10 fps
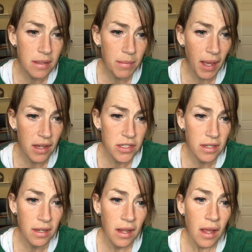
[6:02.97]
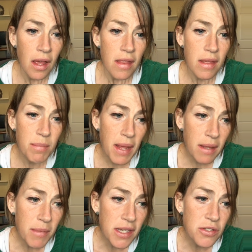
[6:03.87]
and compassion, then
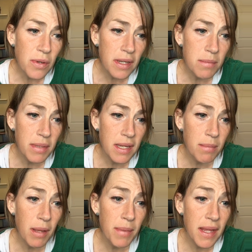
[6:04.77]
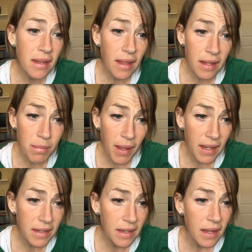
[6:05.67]
make my joy complete by being
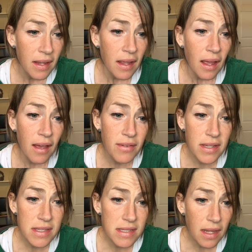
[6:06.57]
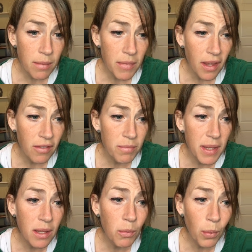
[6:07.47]
like-minded, having the same love,
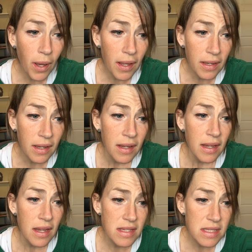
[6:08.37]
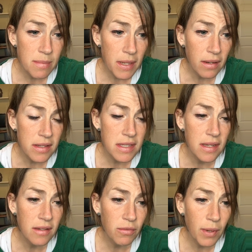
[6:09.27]
being one in spirit
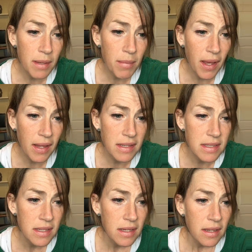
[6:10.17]
and of one mind.